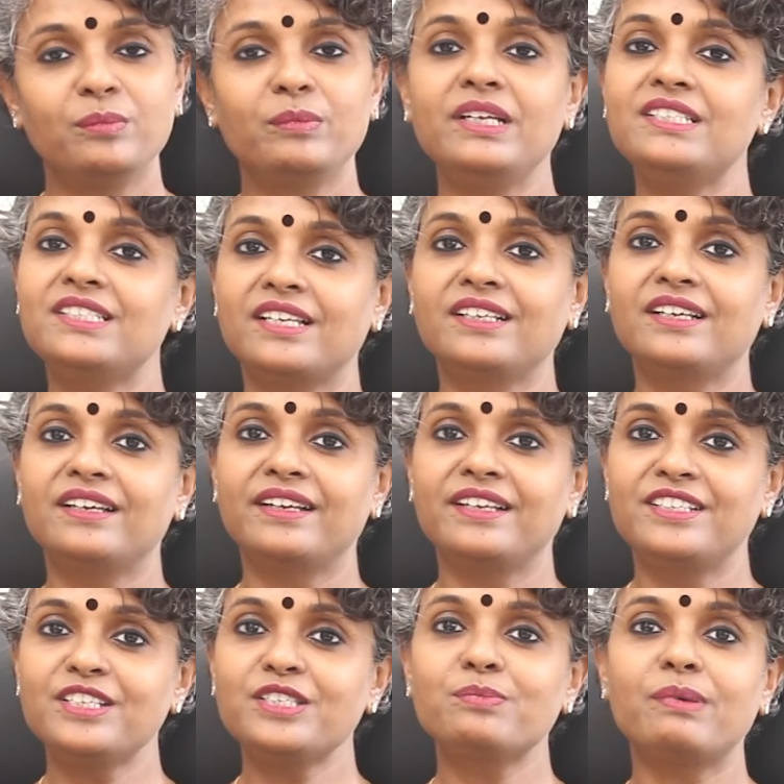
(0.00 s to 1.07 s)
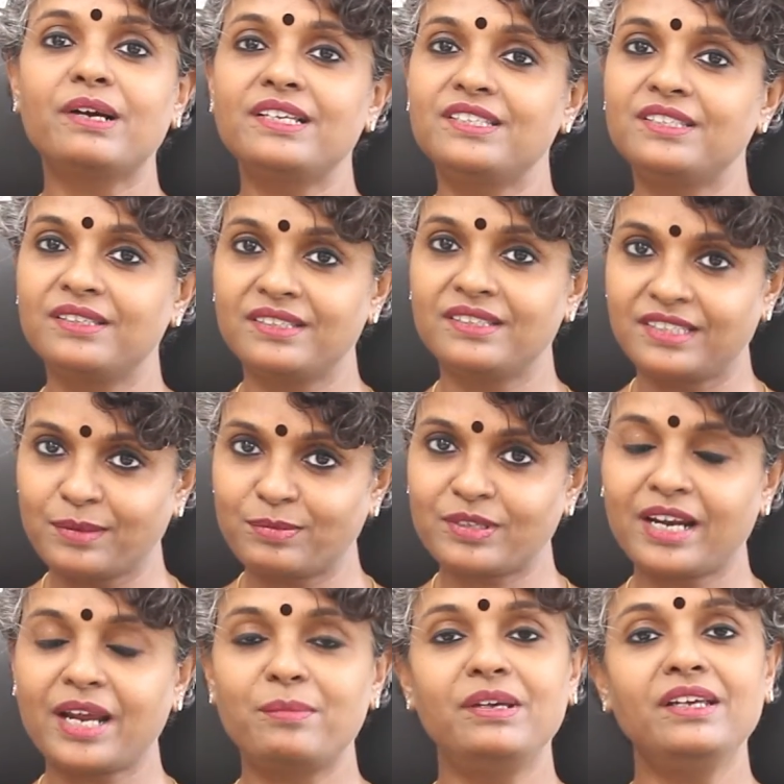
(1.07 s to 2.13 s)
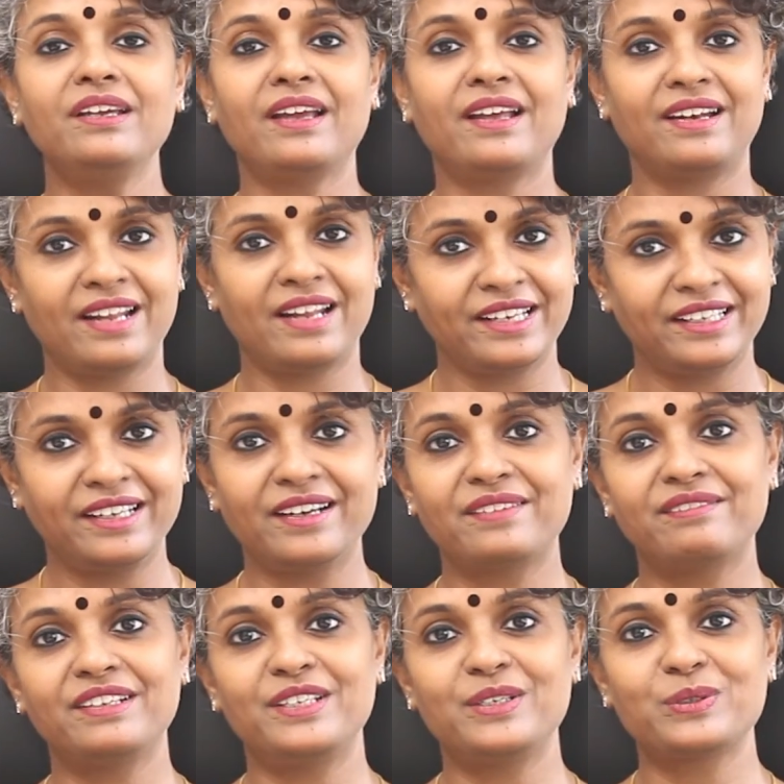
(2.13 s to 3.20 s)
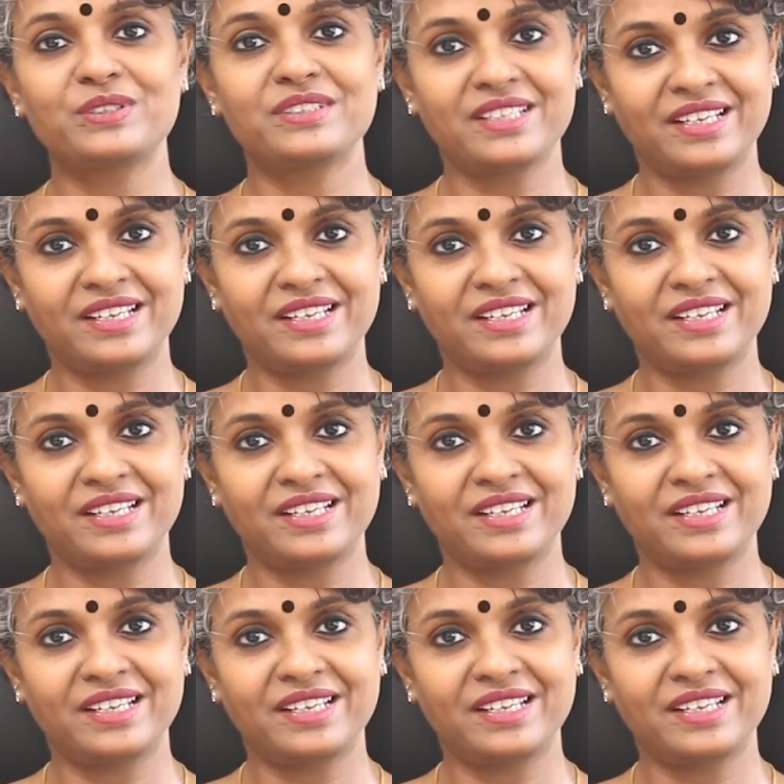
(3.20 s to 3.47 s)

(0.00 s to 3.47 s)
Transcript: Please encourage us by subscribing and liking our videos.